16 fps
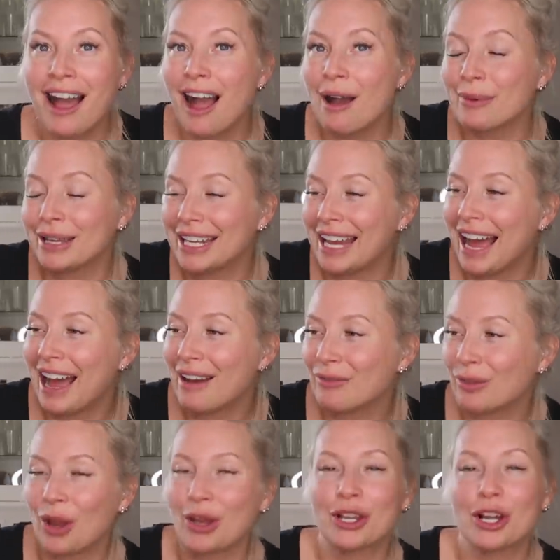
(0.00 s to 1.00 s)
I'm going to
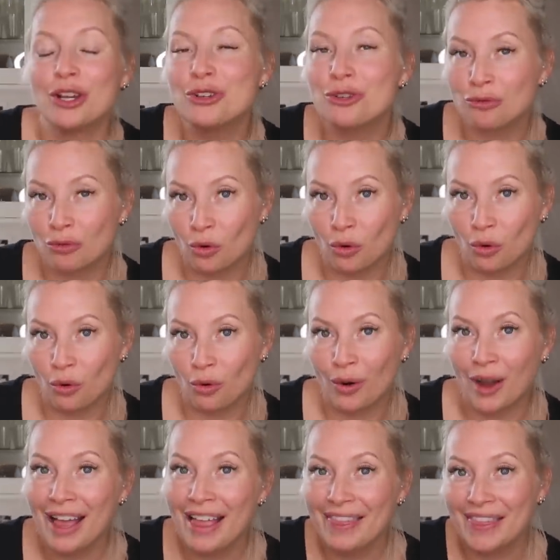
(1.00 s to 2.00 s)
have like a
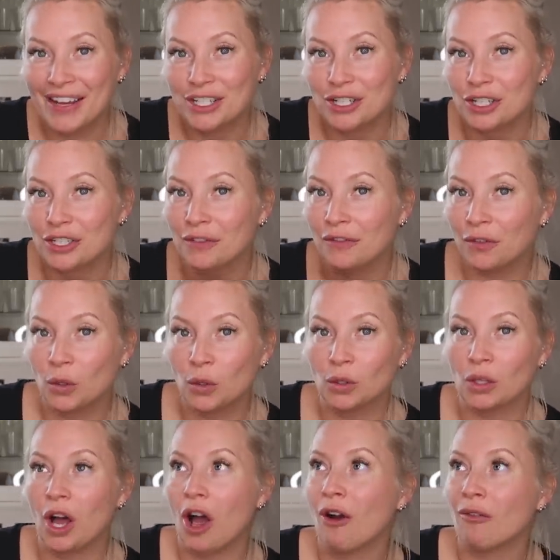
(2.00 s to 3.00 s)
drawer that's just
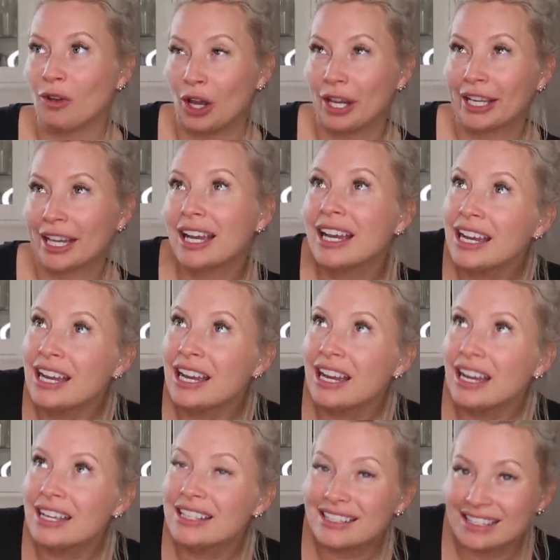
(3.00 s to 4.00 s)
full of like
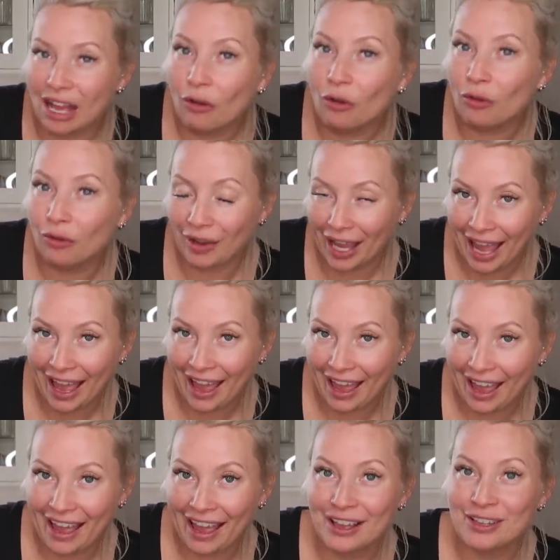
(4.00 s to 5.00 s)

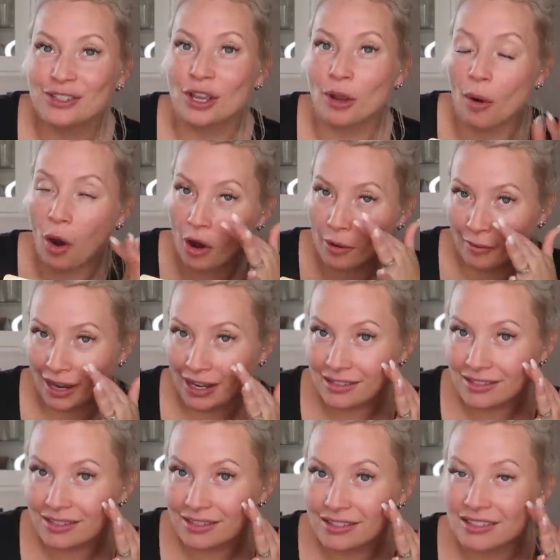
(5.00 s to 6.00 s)
self-care. So eye
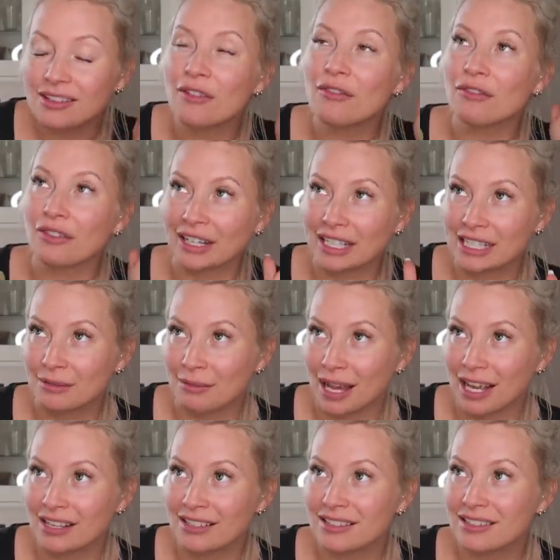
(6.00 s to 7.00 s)
masks, face
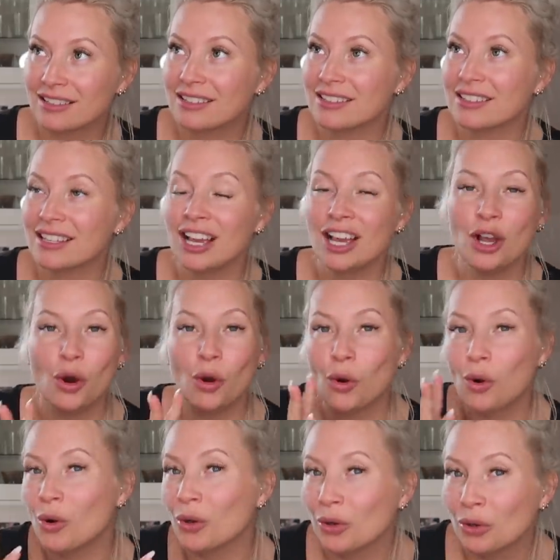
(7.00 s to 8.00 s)
masks,
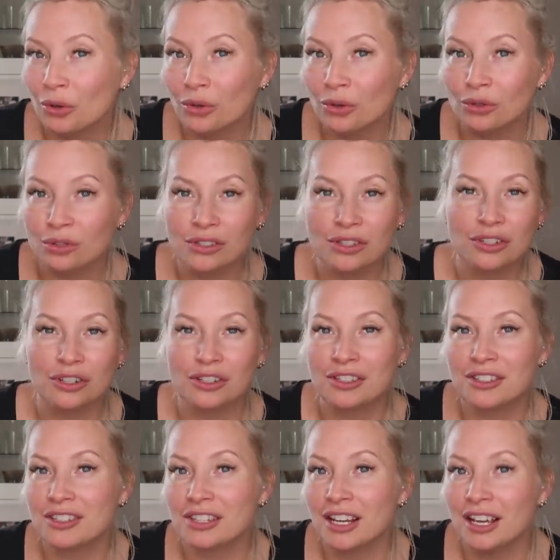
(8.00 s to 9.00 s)
oils,
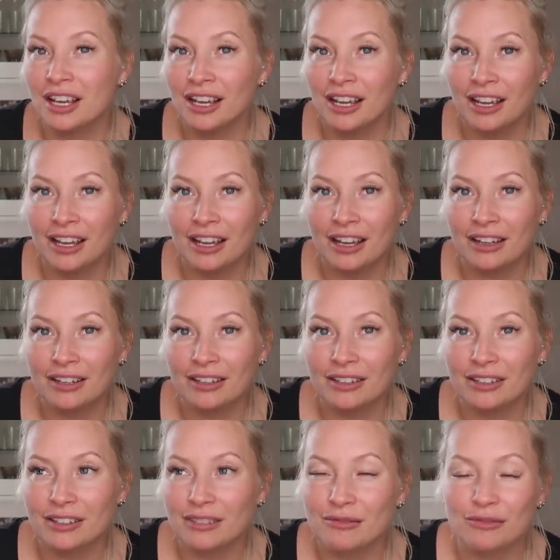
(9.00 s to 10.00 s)
just
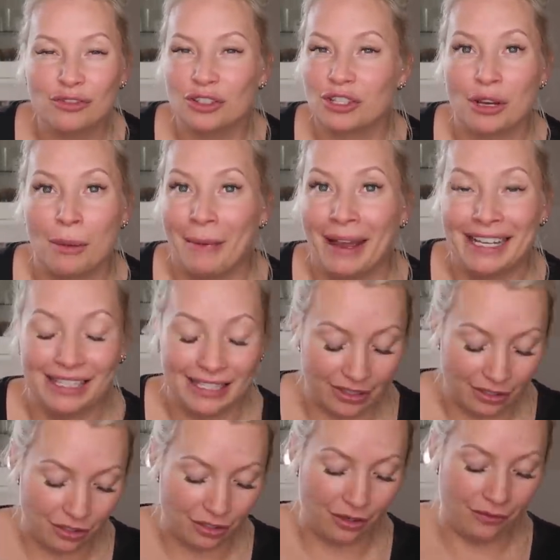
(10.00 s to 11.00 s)

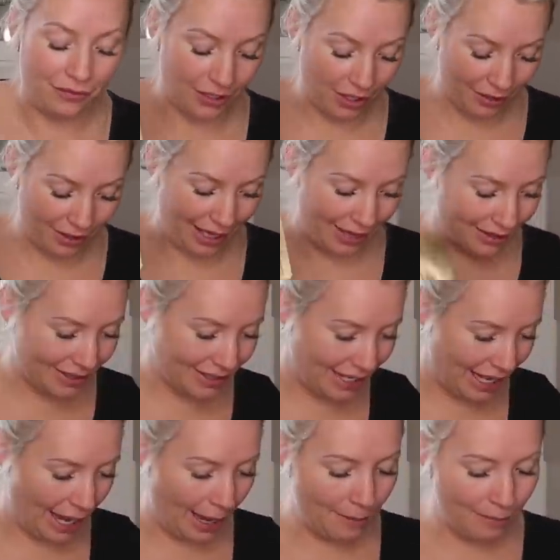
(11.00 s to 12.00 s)
amazing stuff. So yeah, there's
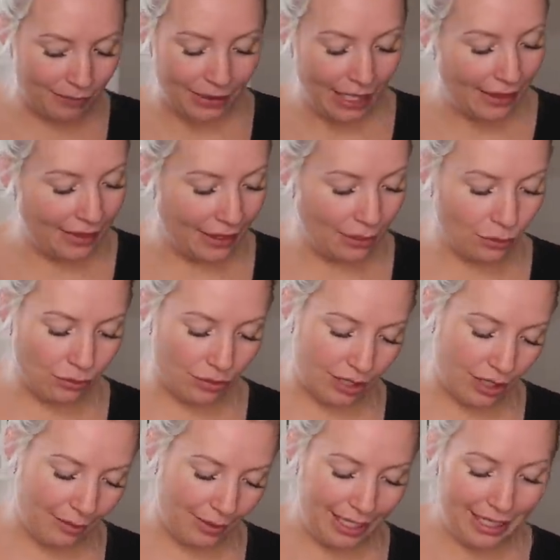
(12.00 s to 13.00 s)
that. Then
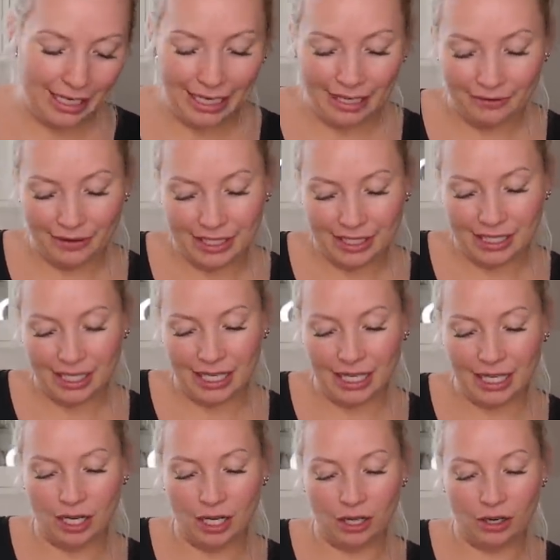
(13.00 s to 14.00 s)
also in here is
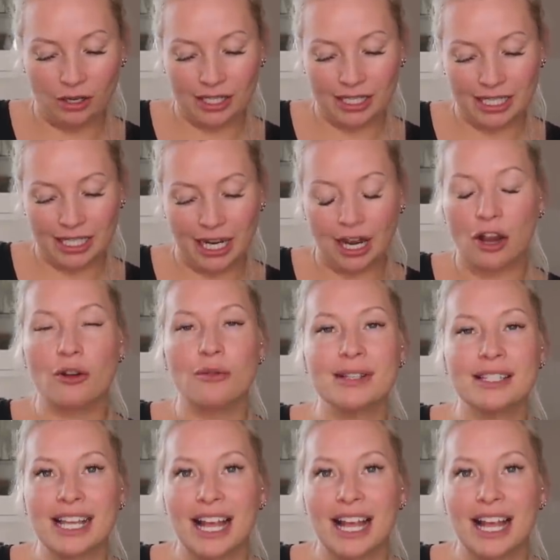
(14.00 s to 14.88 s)
the L'Occitane.